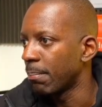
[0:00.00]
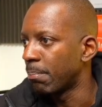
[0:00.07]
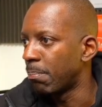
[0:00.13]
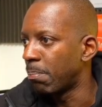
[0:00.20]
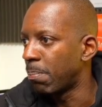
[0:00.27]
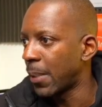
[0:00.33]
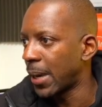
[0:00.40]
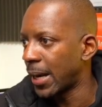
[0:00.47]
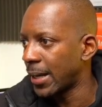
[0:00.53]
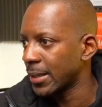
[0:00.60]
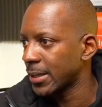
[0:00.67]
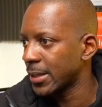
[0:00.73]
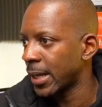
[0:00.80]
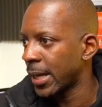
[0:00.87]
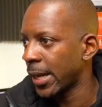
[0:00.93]

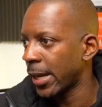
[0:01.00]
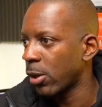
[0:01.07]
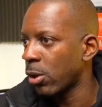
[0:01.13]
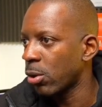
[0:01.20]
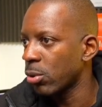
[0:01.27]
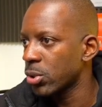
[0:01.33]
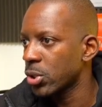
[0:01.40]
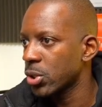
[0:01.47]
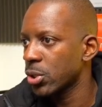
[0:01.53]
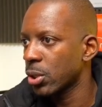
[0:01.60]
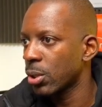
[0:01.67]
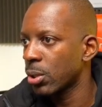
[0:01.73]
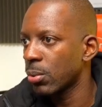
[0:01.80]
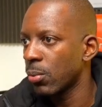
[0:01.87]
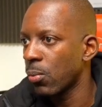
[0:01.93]
But I
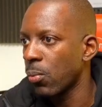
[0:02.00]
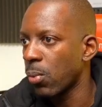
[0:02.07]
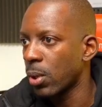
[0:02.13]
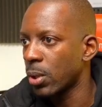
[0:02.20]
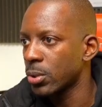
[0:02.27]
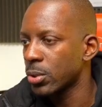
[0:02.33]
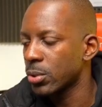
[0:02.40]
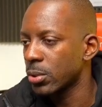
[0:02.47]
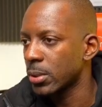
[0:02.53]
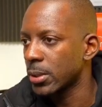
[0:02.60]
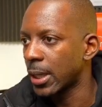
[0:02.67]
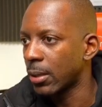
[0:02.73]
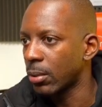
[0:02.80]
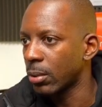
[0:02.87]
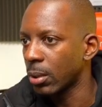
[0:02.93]
also want to
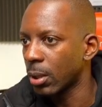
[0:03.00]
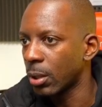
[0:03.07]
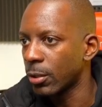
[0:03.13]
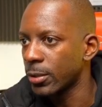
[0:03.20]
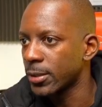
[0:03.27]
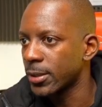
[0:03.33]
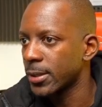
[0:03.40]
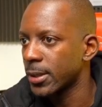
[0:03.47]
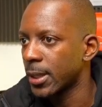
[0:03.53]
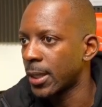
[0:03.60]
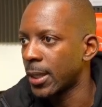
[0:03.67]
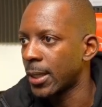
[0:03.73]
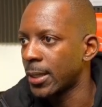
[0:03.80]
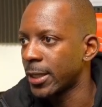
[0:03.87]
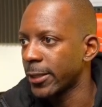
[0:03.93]
download
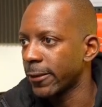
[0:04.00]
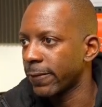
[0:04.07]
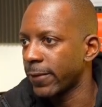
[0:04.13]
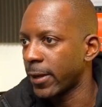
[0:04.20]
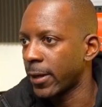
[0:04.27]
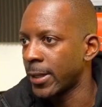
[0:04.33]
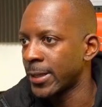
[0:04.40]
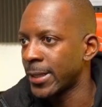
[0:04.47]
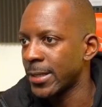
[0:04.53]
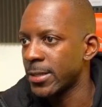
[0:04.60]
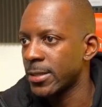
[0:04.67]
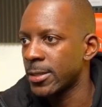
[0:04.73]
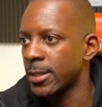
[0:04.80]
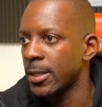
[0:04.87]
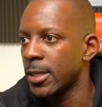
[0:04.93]
another file, and that's
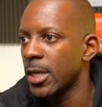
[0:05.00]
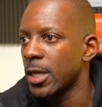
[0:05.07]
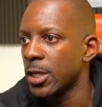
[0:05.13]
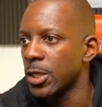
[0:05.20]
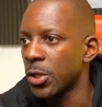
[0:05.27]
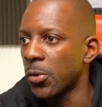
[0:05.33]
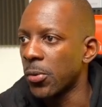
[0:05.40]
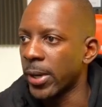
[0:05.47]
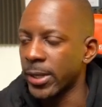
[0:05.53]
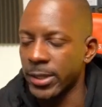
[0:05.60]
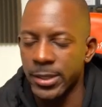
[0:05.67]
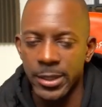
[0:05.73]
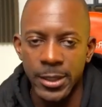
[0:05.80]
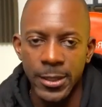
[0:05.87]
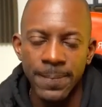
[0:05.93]
the
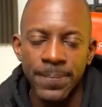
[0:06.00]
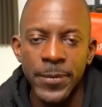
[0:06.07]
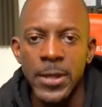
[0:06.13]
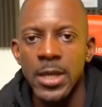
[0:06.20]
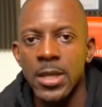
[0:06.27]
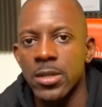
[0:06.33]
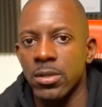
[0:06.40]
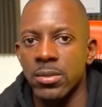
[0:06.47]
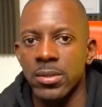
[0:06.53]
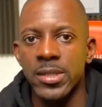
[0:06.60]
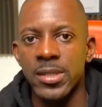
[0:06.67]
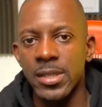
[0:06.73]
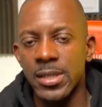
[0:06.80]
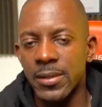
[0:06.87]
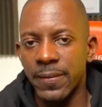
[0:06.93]
URT. So this
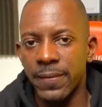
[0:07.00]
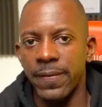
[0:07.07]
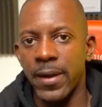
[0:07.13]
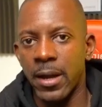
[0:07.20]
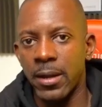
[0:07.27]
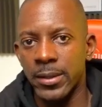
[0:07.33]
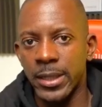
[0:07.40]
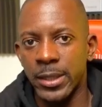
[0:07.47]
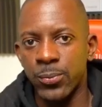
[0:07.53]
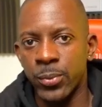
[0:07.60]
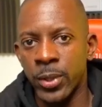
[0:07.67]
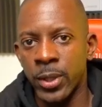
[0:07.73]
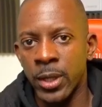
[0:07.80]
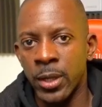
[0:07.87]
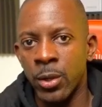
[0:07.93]
is a file that
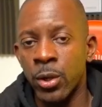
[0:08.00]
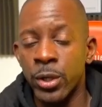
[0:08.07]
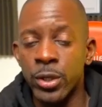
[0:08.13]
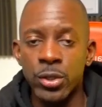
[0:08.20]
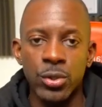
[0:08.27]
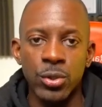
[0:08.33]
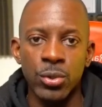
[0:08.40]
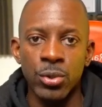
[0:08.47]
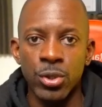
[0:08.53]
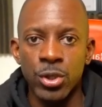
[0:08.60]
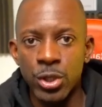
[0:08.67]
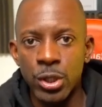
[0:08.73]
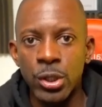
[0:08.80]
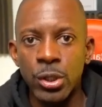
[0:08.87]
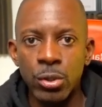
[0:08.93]
we're going to
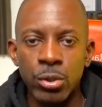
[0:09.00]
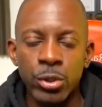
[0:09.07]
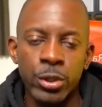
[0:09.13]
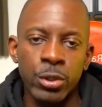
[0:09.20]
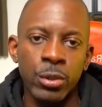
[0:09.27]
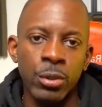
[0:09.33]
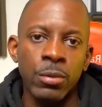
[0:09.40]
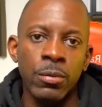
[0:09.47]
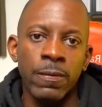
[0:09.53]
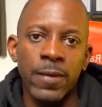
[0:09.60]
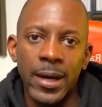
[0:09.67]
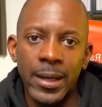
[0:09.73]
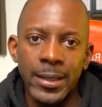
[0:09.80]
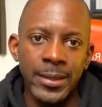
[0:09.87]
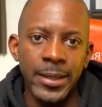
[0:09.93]
use to
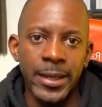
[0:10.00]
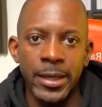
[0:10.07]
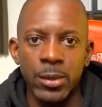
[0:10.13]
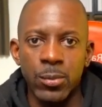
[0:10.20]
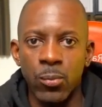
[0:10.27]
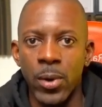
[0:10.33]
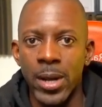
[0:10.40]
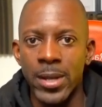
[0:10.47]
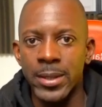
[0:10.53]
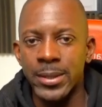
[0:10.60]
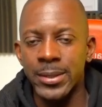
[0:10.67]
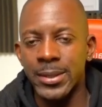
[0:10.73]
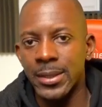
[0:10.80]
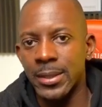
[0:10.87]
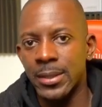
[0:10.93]
validate whether
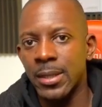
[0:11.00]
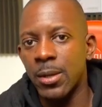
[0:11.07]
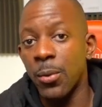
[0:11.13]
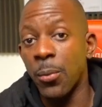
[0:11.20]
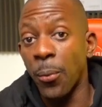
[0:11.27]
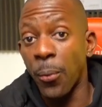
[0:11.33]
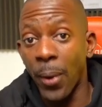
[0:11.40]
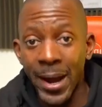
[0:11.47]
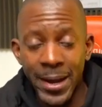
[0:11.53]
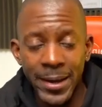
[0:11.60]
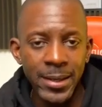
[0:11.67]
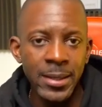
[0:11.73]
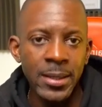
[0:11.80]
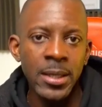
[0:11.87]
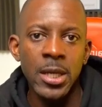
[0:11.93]
the
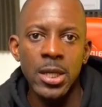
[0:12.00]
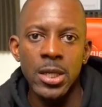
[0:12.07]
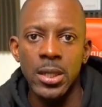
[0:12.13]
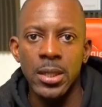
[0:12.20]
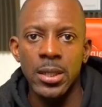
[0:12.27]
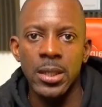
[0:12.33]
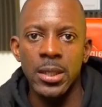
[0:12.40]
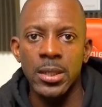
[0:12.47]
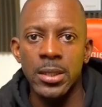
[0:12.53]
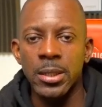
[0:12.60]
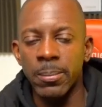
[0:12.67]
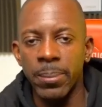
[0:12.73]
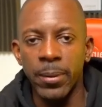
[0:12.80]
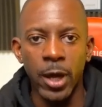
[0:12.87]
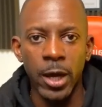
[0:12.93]
running
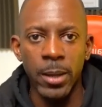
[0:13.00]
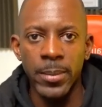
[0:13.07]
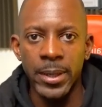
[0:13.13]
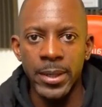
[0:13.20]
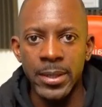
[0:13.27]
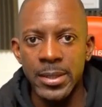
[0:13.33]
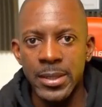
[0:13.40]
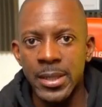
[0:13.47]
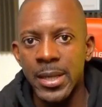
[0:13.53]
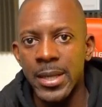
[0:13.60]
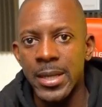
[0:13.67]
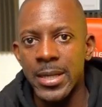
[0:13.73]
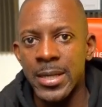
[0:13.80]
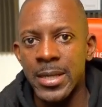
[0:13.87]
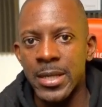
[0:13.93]
deployment
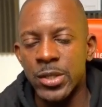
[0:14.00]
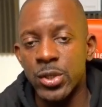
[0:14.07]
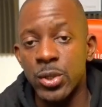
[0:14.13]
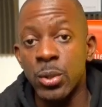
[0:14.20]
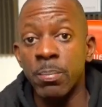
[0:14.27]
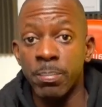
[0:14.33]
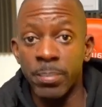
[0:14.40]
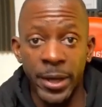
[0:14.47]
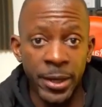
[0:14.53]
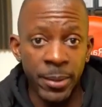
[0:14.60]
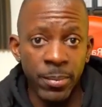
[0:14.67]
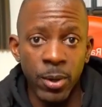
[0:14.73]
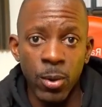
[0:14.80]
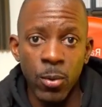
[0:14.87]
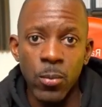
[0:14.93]
is
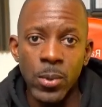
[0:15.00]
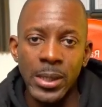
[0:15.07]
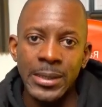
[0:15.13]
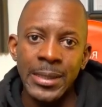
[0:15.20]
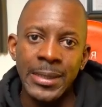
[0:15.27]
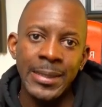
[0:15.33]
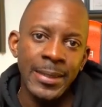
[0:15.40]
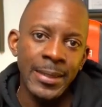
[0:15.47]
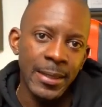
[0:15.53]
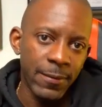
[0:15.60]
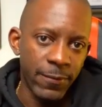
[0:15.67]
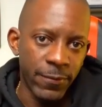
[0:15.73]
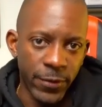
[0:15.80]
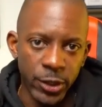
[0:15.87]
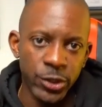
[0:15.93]
compatible with the
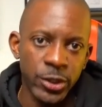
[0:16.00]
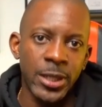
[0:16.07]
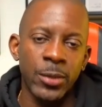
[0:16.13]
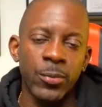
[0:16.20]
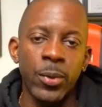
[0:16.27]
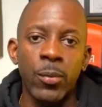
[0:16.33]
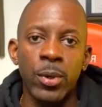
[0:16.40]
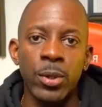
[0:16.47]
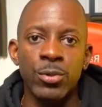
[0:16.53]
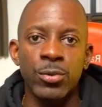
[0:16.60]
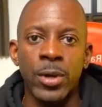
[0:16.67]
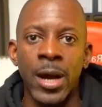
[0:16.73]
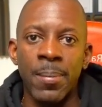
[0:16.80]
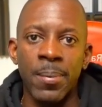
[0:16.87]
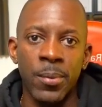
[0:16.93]
version that we want to
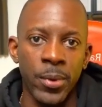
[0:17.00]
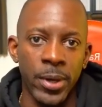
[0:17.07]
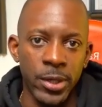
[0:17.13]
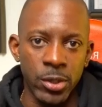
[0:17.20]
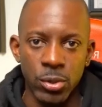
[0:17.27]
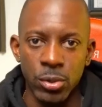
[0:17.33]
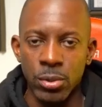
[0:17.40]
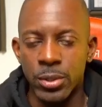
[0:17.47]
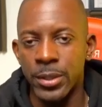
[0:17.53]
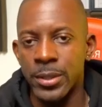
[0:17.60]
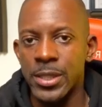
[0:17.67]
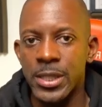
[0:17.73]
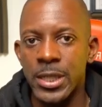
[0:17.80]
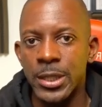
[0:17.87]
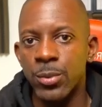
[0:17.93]
upgrade to. So in
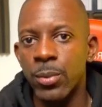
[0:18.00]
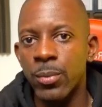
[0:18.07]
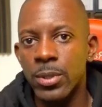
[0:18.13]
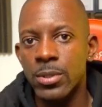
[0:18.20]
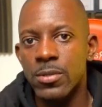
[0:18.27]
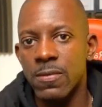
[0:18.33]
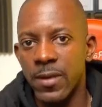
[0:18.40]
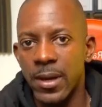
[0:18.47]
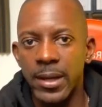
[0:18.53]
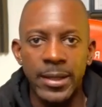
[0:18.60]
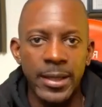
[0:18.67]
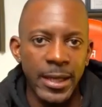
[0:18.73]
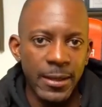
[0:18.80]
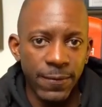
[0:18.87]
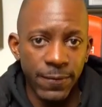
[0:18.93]
this case, we want to
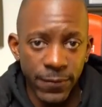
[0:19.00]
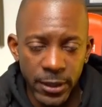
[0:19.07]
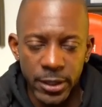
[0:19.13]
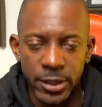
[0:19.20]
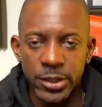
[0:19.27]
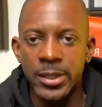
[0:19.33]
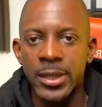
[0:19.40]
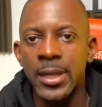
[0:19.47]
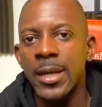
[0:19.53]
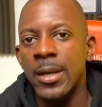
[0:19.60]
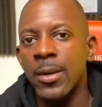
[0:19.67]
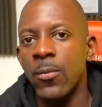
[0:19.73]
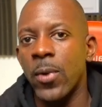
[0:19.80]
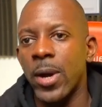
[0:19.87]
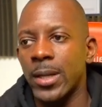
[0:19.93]
validate first
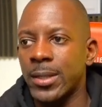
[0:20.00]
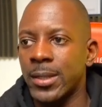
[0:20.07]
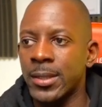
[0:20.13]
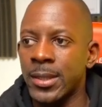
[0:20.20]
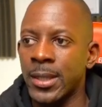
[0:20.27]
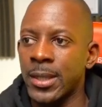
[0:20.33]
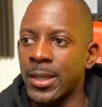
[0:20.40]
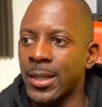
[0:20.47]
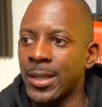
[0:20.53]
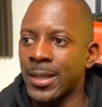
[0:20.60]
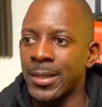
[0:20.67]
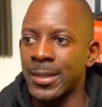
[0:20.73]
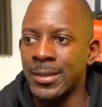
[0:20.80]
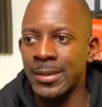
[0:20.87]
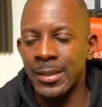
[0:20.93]
whether
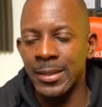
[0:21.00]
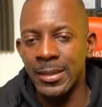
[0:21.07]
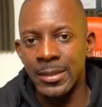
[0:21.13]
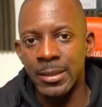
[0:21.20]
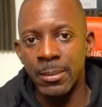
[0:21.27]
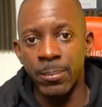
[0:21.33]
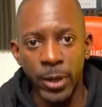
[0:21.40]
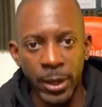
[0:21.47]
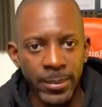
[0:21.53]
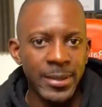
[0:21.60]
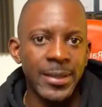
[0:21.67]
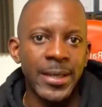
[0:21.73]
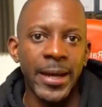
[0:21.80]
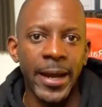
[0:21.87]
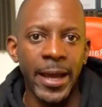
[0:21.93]
the deployment
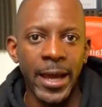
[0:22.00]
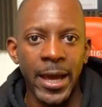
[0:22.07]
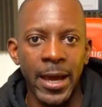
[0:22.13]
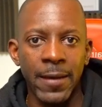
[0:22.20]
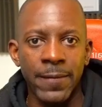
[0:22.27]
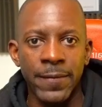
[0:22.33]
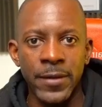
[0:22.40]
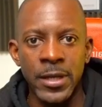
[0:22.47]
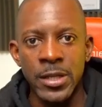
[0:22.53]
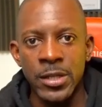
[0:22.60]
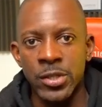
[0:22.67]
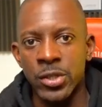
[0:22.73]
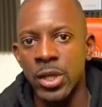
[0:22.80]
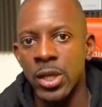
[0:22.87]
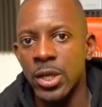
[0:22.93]
that I have
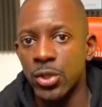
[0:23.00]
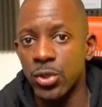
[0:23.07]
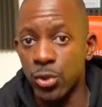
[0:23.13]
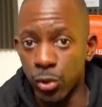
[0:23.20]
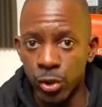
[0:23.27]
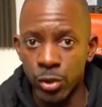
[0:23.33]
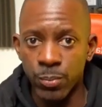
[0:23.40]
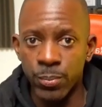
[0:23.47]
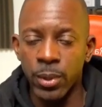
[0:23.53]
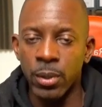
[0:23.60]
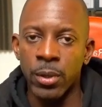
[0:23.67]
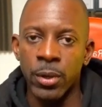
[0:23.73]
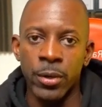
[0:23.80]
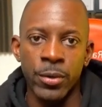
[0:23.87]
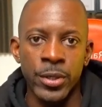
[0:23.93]
is suitable
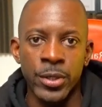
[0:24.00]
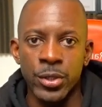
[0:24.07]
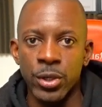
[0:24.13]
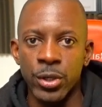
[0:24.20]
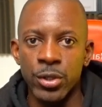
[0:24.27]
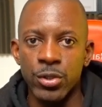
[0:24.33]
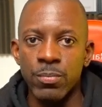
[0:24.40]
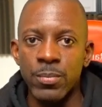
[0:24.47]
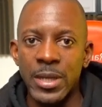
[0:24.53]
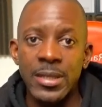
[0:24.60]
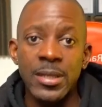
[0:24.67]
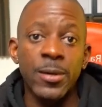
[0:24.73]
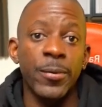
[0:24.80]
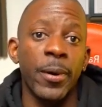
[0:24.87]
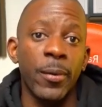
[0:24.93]
or is going to meet
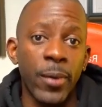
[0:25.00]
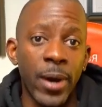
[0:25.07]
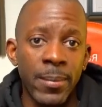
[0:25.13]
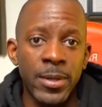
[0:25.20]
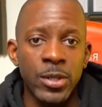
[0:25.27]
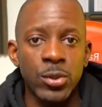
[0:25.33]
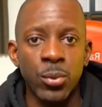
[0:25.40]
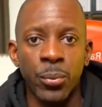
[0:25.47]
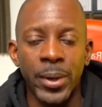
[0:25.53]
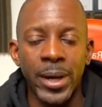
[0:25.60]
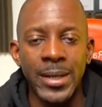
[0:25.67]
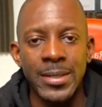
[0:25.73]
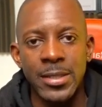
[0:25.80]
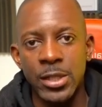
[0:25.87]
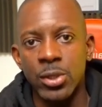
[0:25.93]
the requirements to run
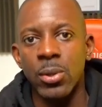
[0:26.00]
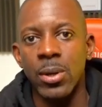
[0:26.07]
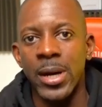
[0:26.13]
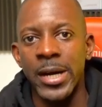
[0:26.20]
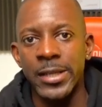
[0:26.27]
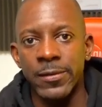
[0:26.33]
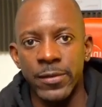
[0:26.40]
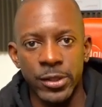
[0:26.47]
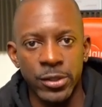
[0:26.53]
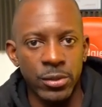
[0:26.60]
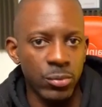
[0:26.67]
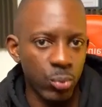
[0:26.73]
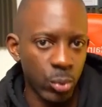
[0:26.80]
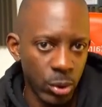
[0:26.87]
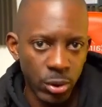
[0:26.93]
CISCO ISE version
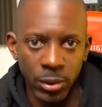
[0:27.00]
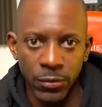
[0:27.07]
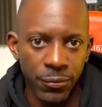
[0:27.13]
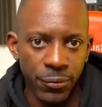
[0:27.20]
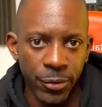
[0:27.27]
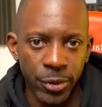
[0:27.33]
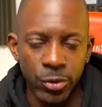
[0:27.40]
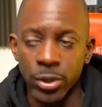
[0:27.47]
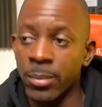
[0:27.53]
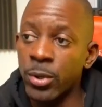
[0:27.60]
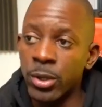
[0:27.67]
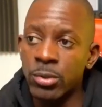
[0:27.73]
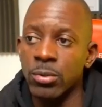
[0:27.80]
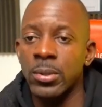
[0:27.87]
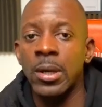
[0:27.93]
3.3. So I'm
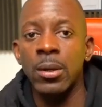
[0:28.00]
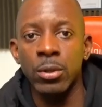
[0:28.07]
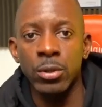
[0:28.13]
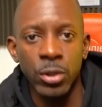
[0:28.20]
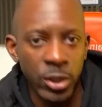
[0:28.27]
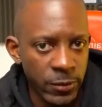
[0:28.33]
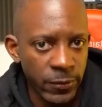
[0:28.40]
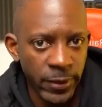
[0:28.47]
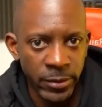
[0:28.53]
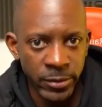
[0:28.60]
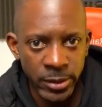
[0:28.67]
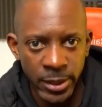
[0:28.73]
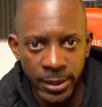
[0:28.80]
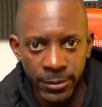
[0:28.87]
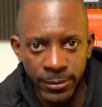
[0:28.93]
going to download those files
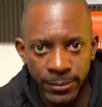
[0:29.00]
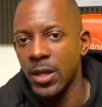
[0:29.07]
now.